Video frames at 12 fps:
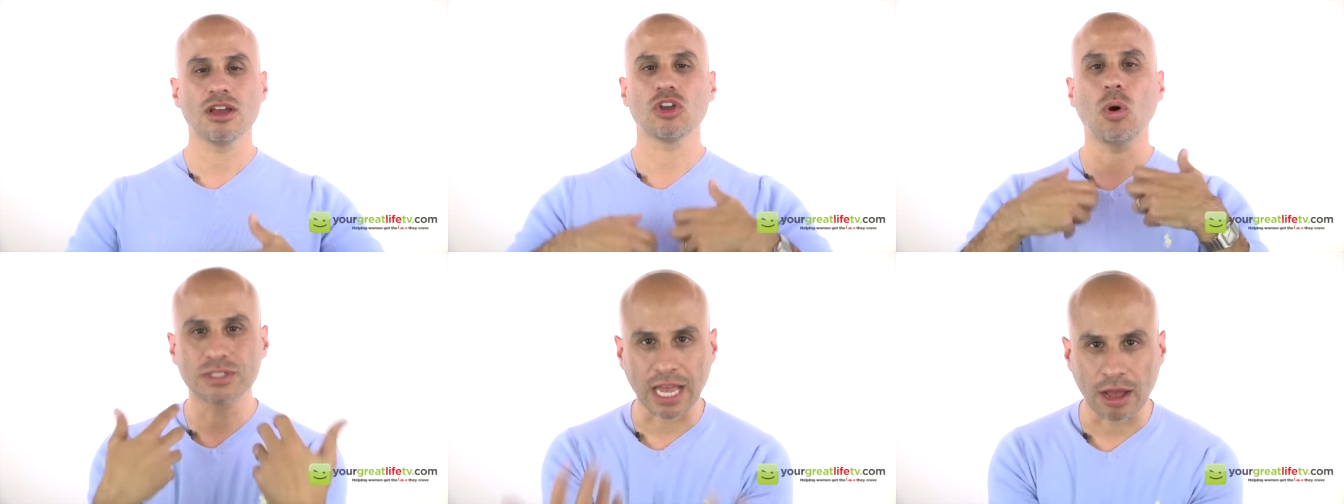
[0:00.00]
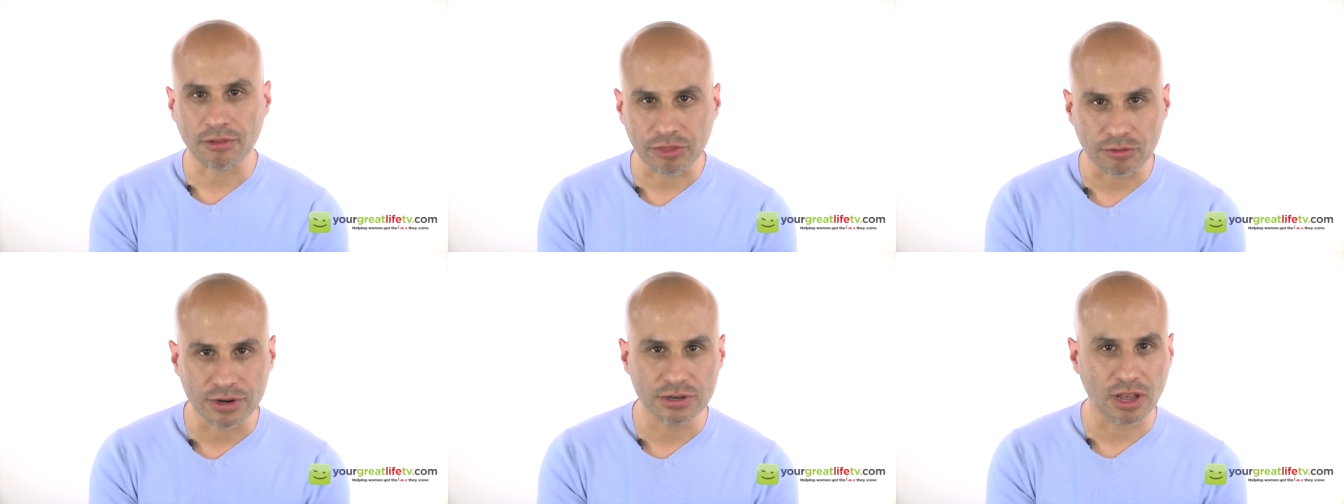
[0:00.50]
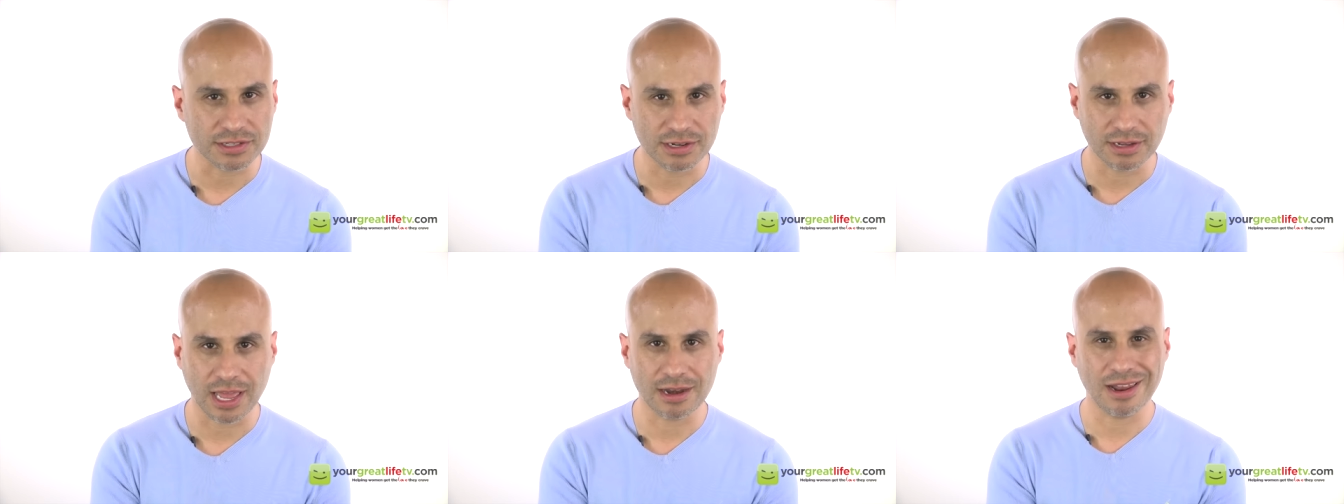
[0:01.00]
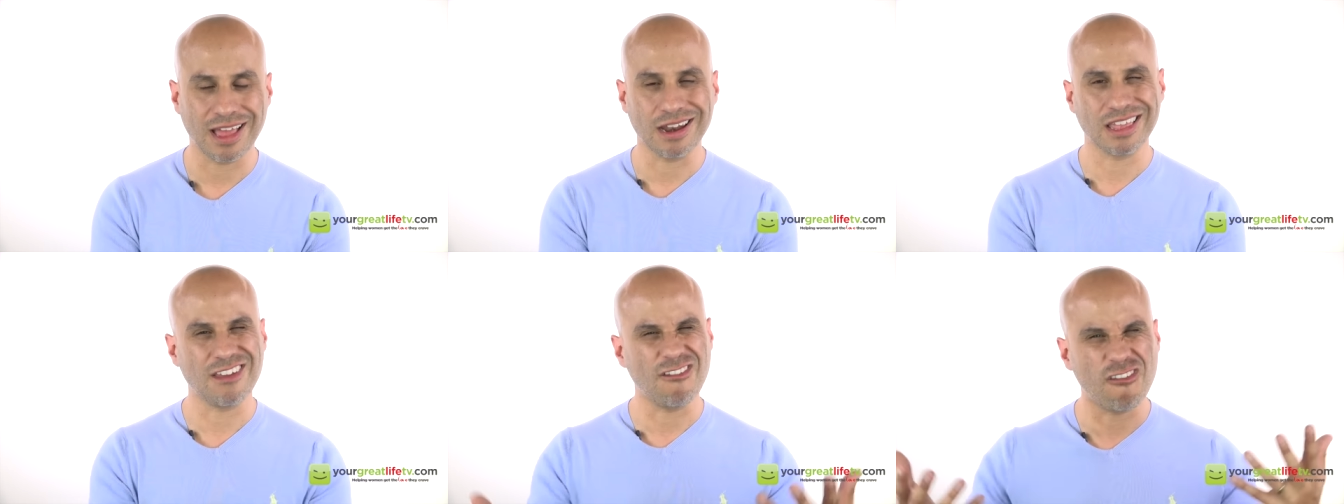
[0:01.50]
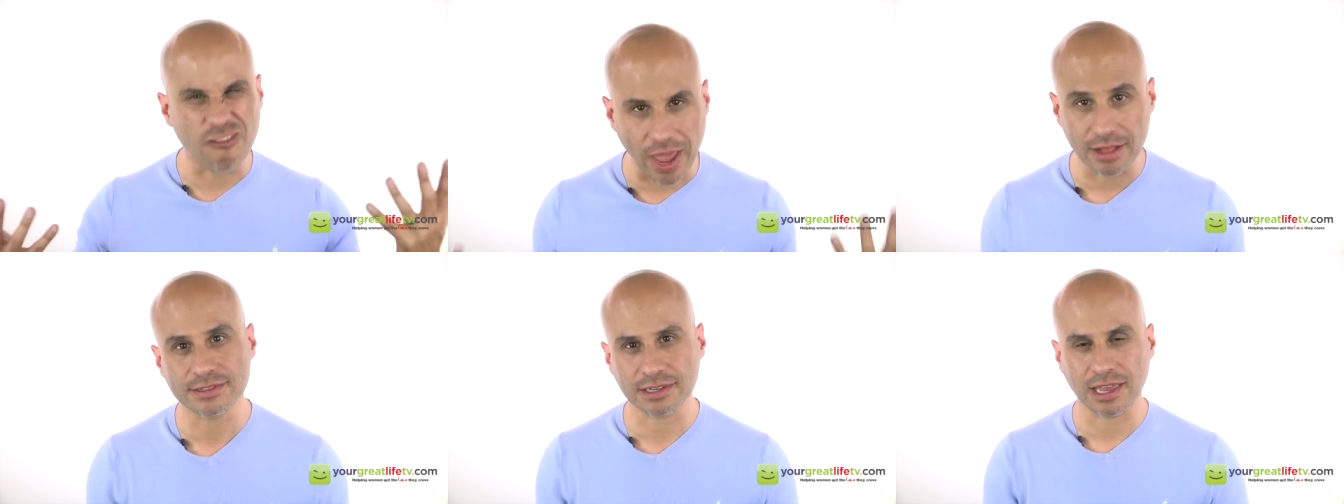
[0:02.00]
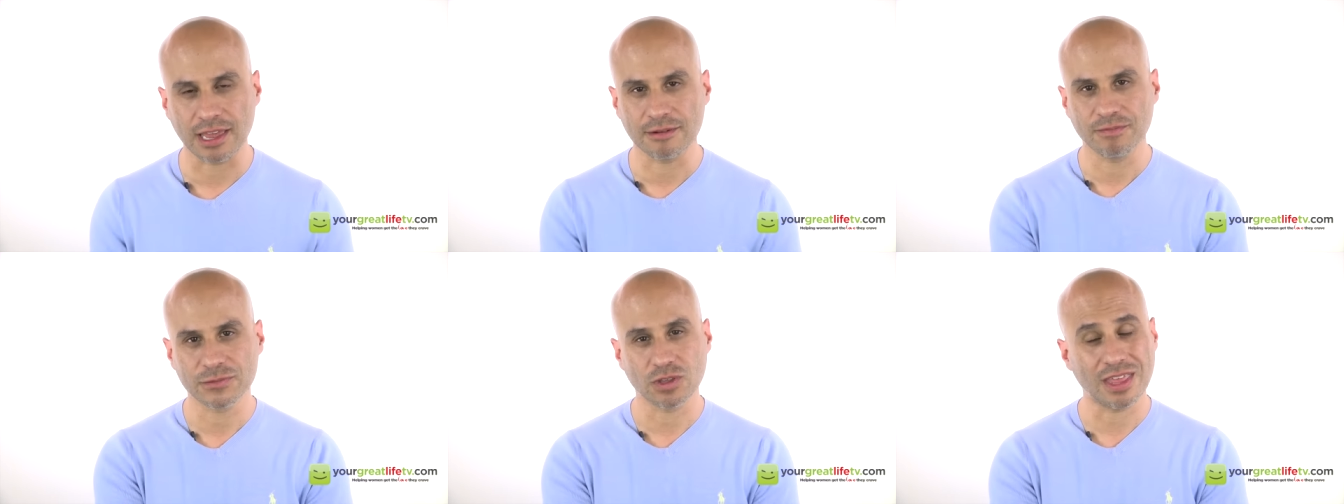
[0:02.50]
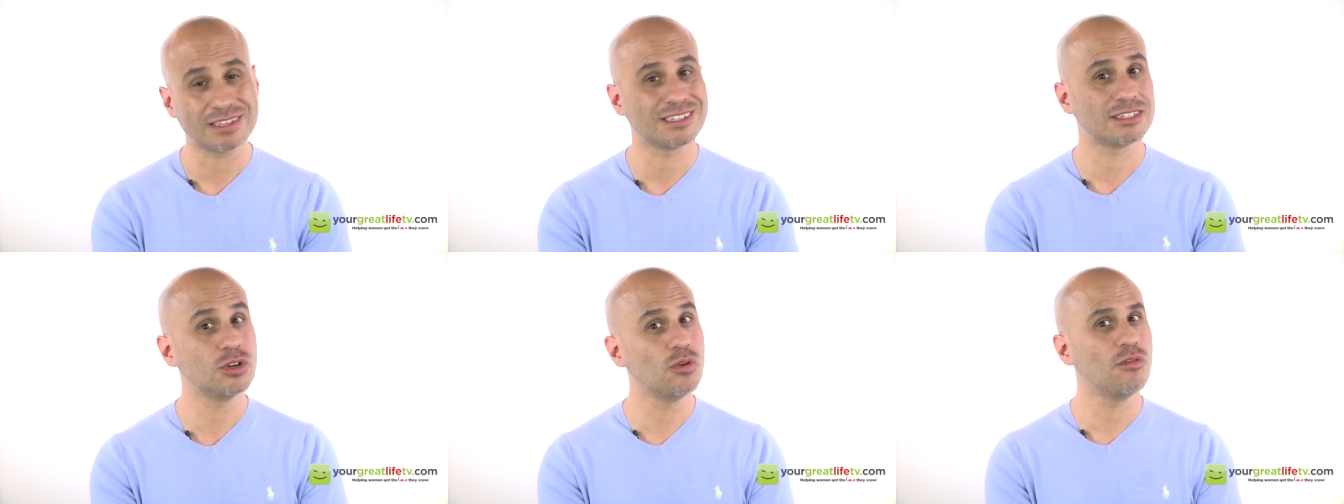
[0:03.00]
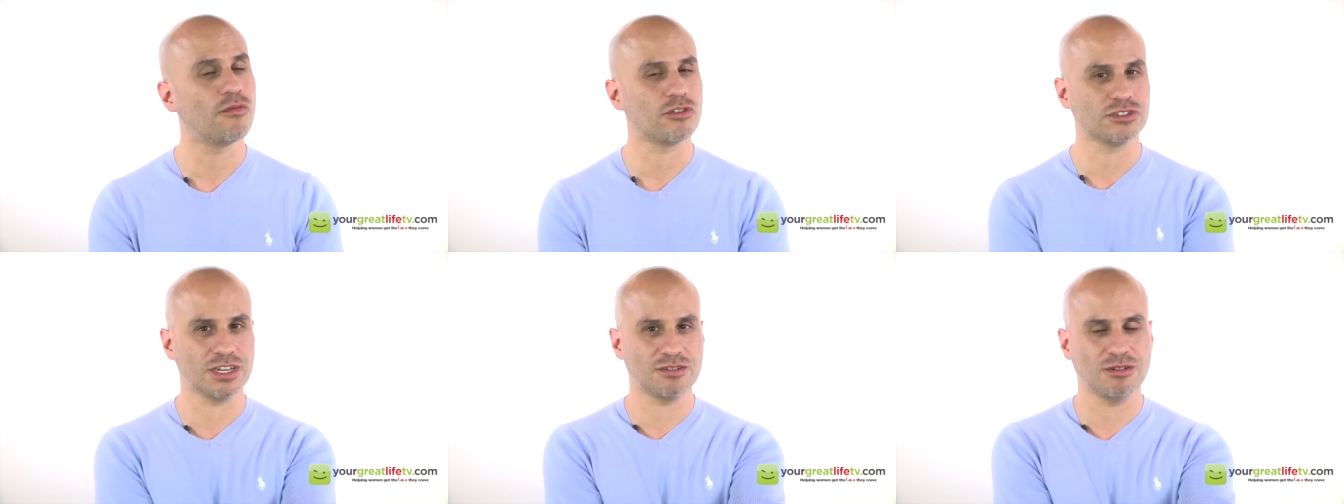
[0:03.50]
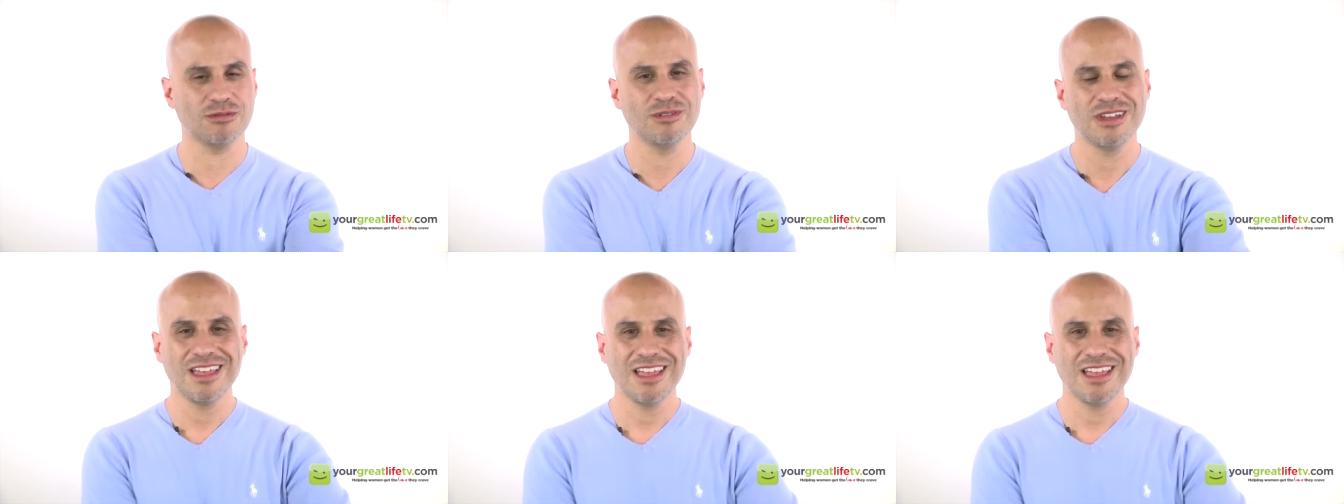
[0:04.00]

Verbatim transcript: goes out there and does it again, and he fails again. So that's two for zero.